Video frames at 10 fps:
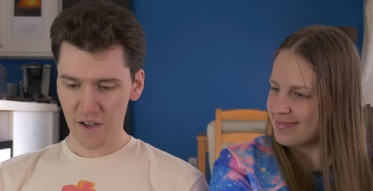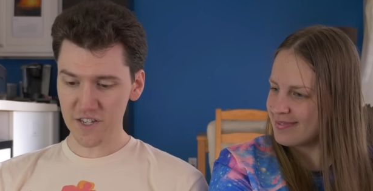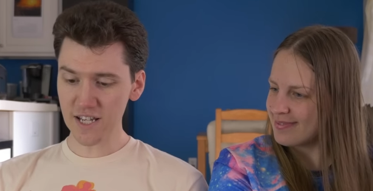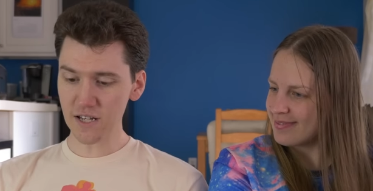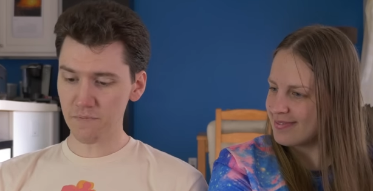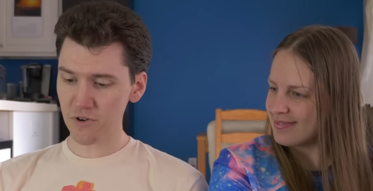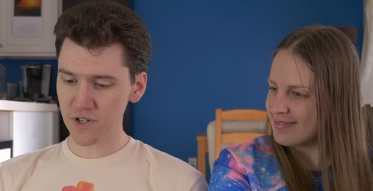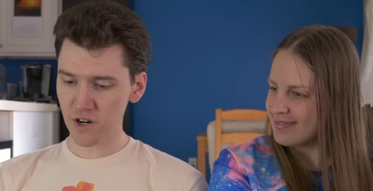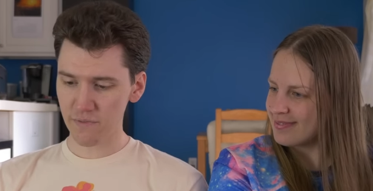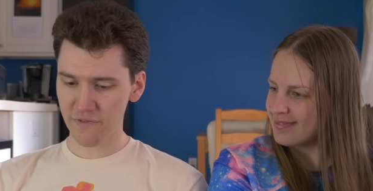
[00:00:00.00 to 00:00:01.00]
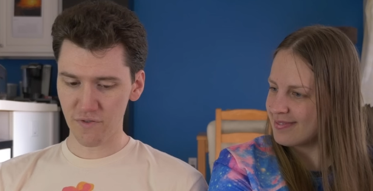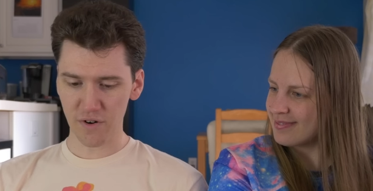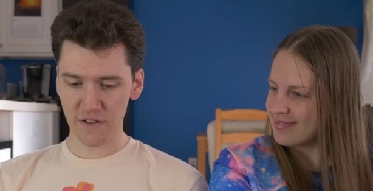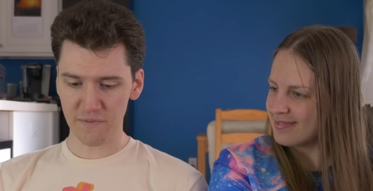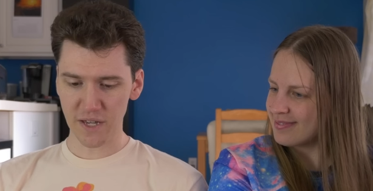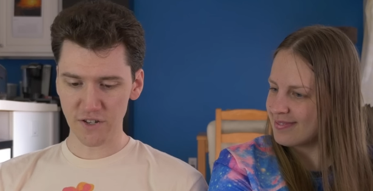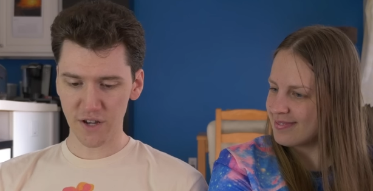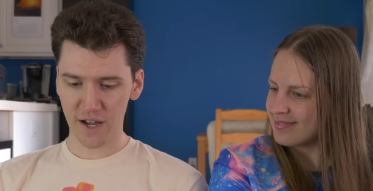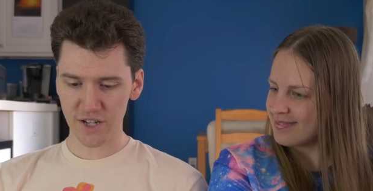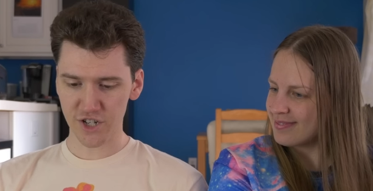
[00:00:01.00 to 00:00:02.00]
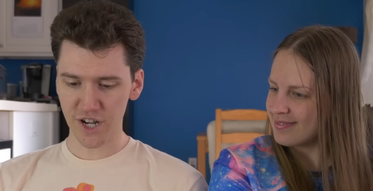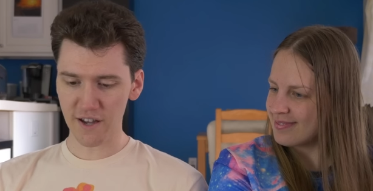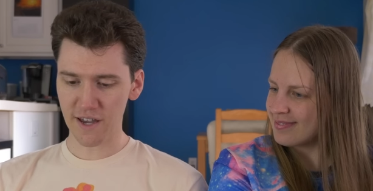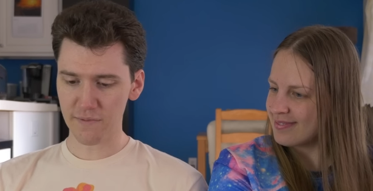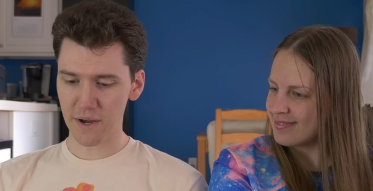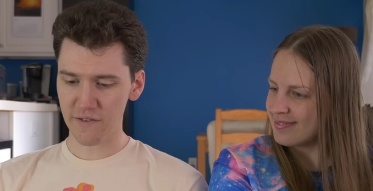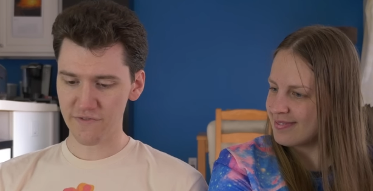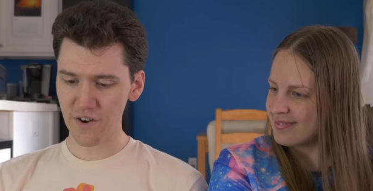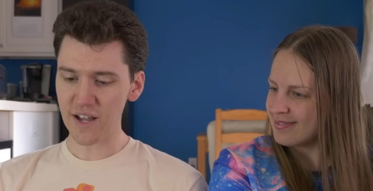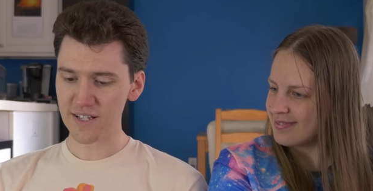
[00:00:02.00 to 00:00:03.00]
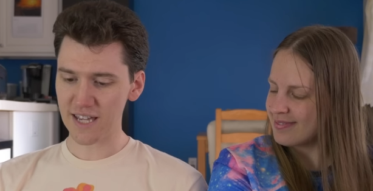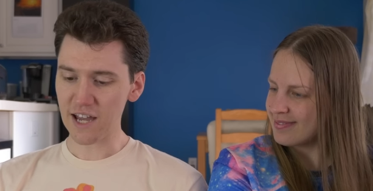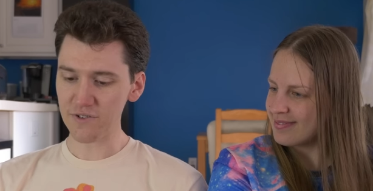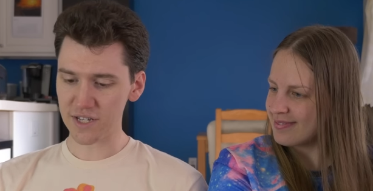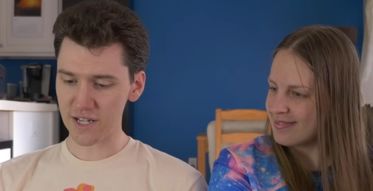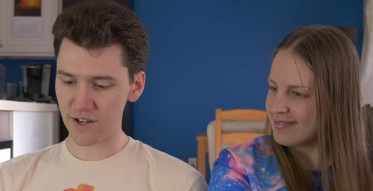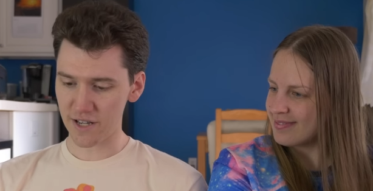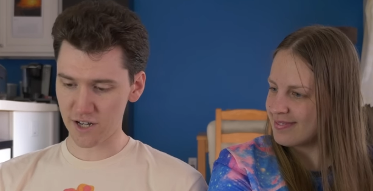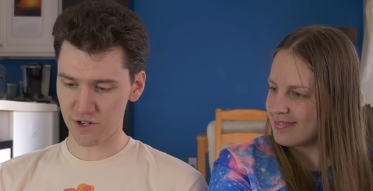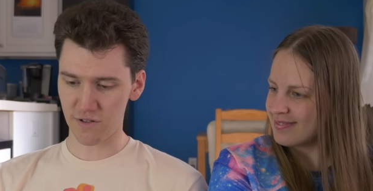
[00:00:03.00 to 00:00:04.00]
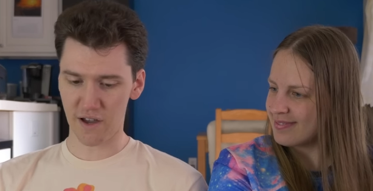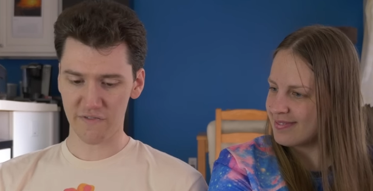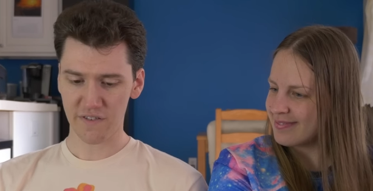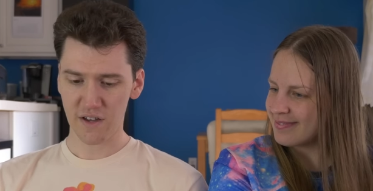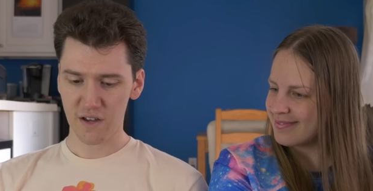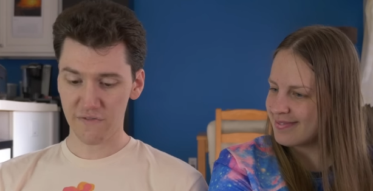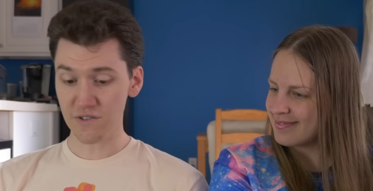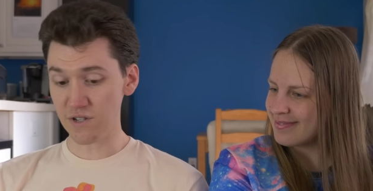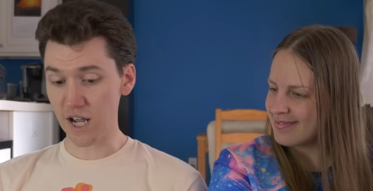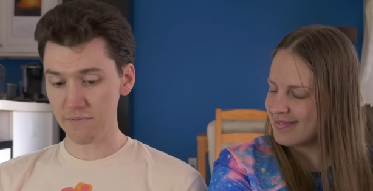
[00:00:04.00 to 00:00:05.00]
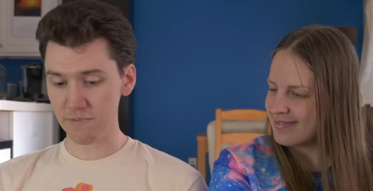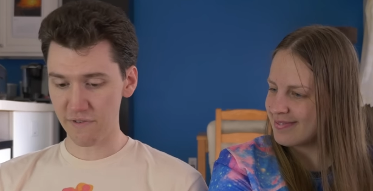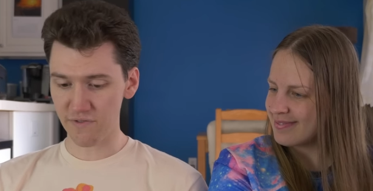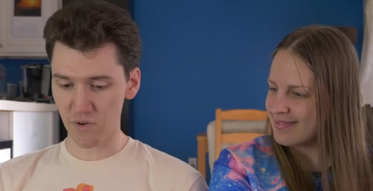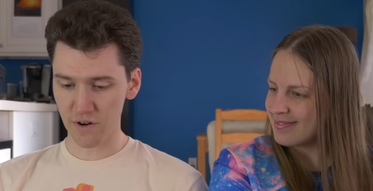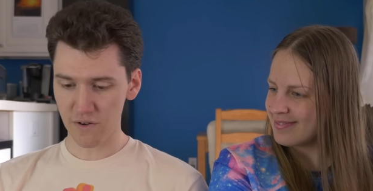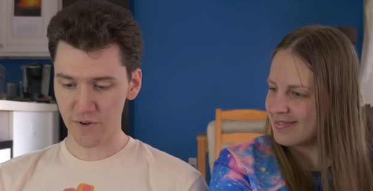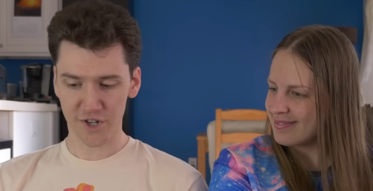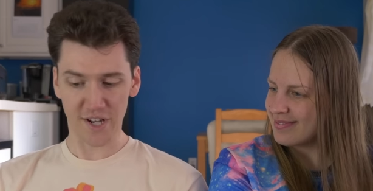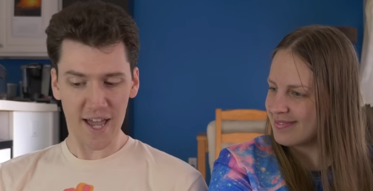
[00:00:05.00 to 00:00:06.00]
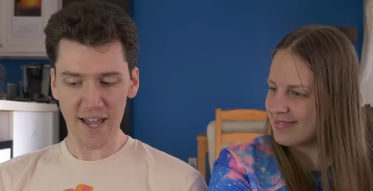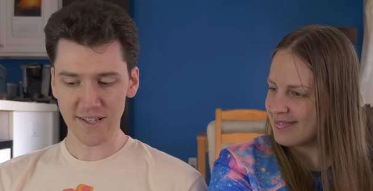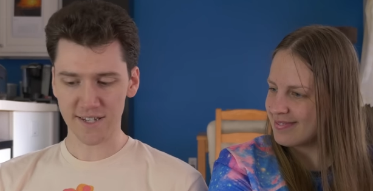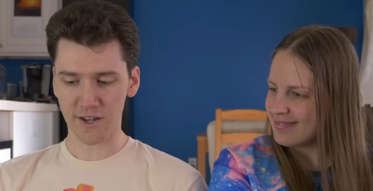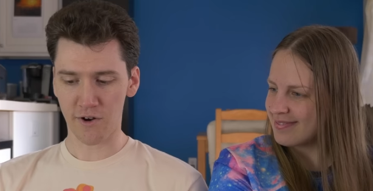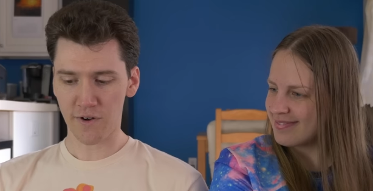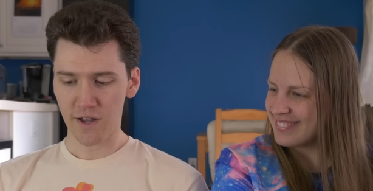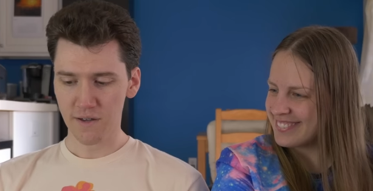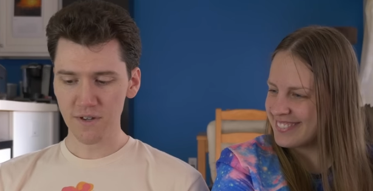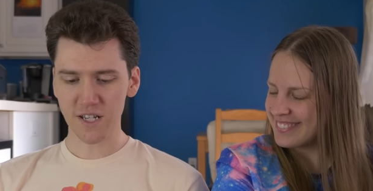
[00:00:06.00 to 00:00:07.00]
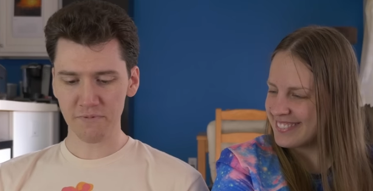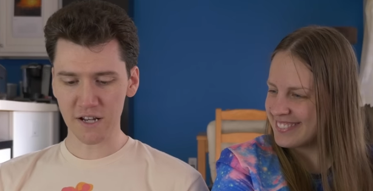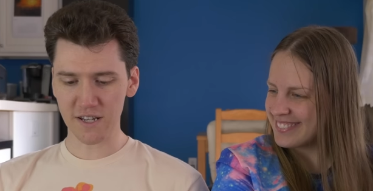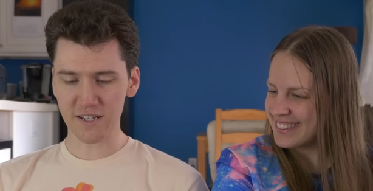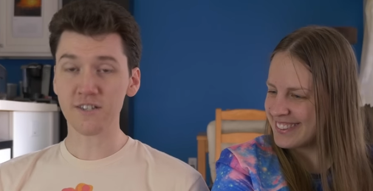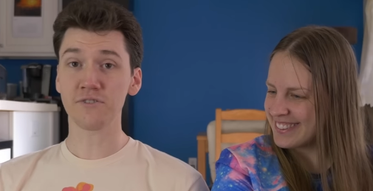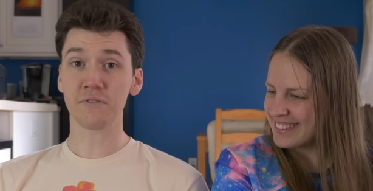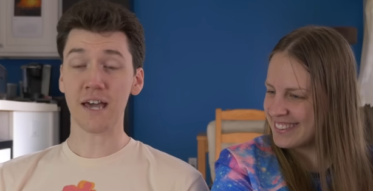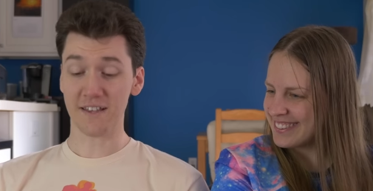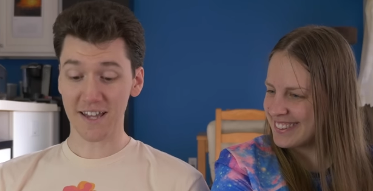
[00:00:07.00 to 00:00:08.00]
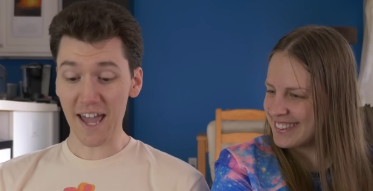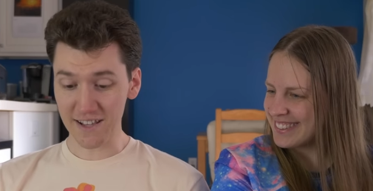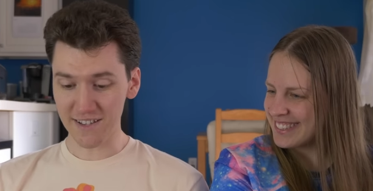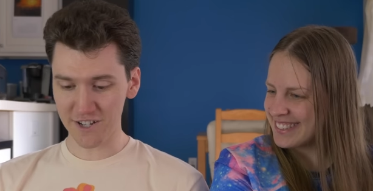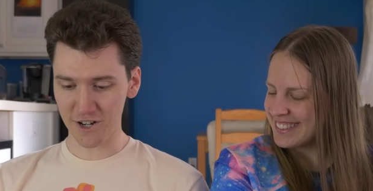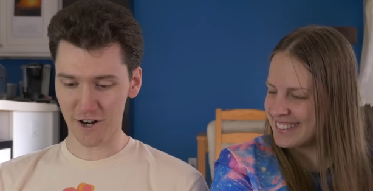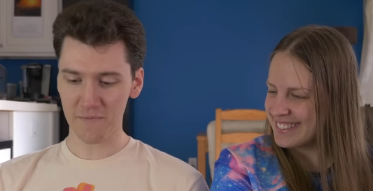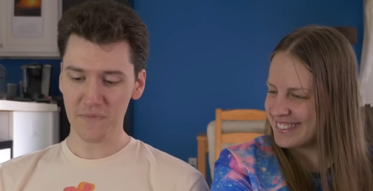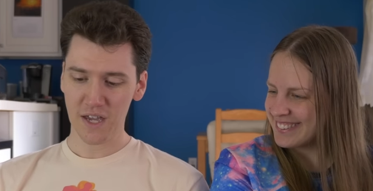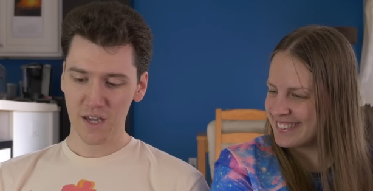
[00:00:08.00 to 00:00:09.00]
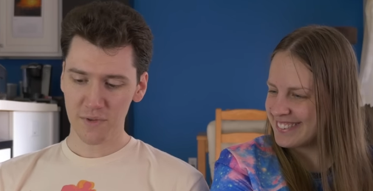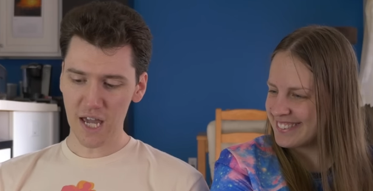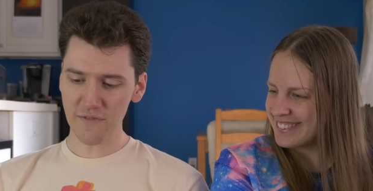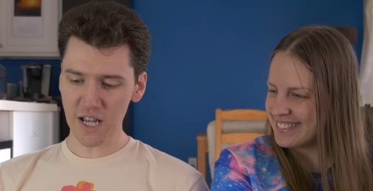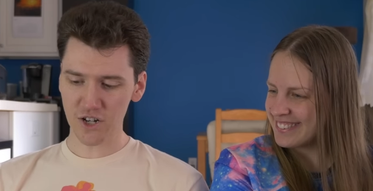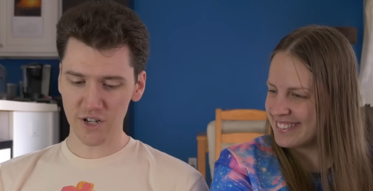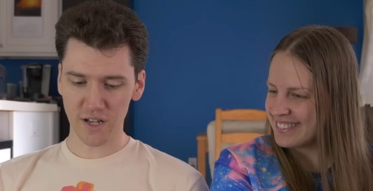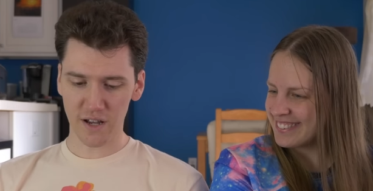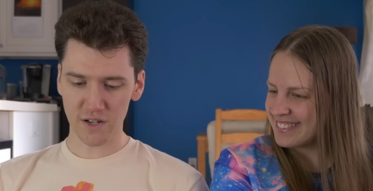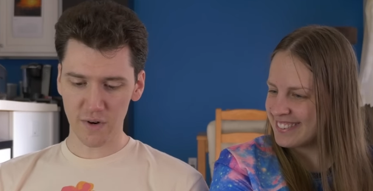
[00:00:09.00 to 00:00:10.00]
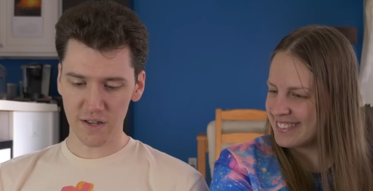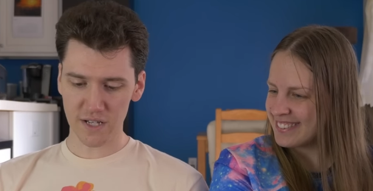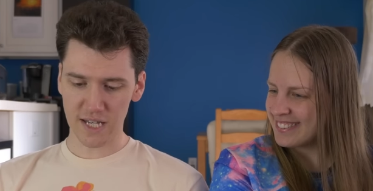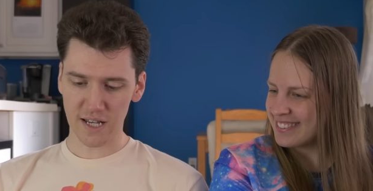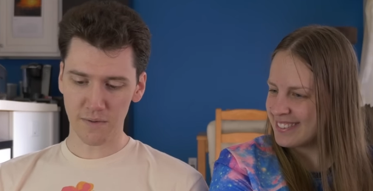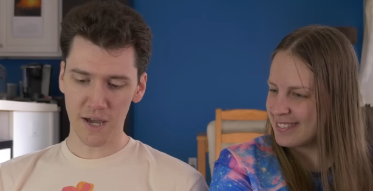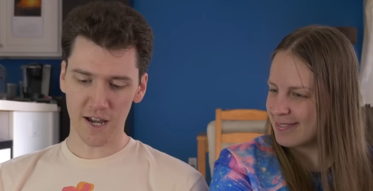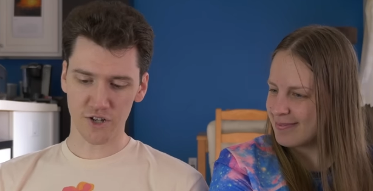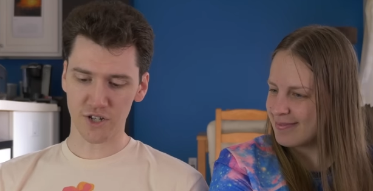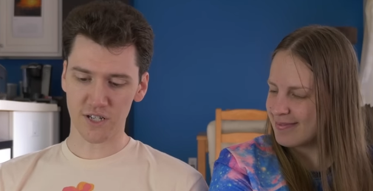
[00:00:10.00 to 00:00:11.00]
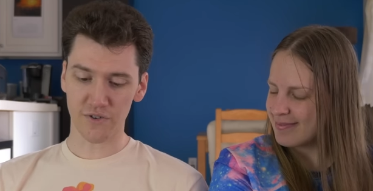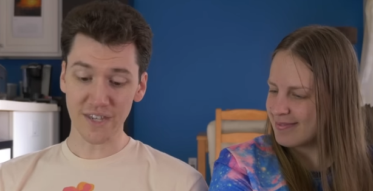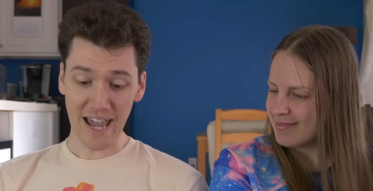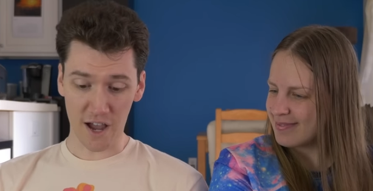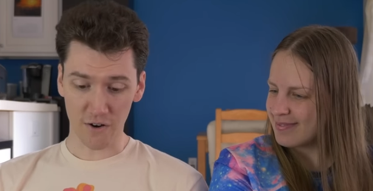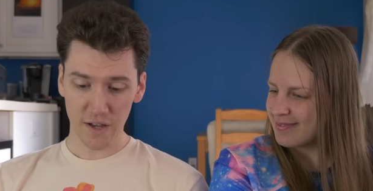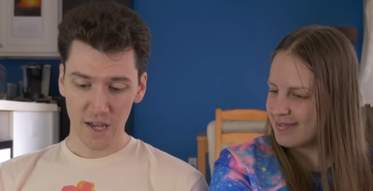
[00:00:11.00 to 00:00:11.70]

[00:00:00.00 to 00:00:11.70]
Speaker 1: I've sent in a postcard before and have made you guys shout out my friend, Kelsey, on Extra Life a few times before, which she hates, so be expecting to do that again this year. But I haven't actually gotten around to sending a package until now.